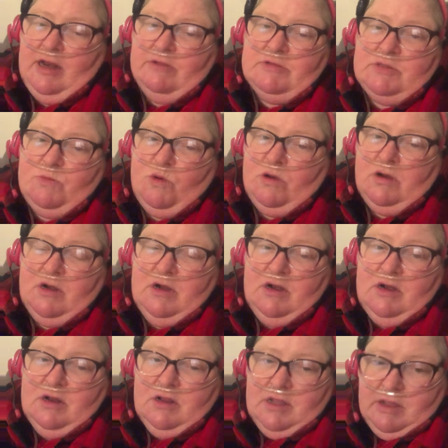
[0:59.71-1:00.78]
It was more
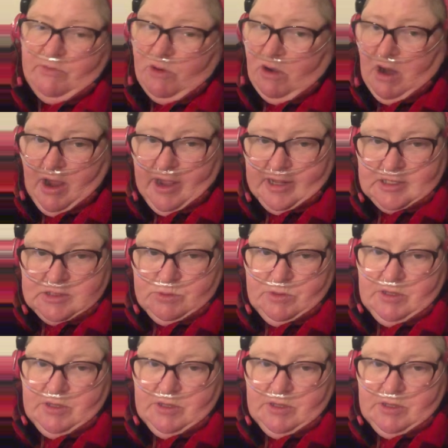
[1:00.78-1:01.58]
MRIs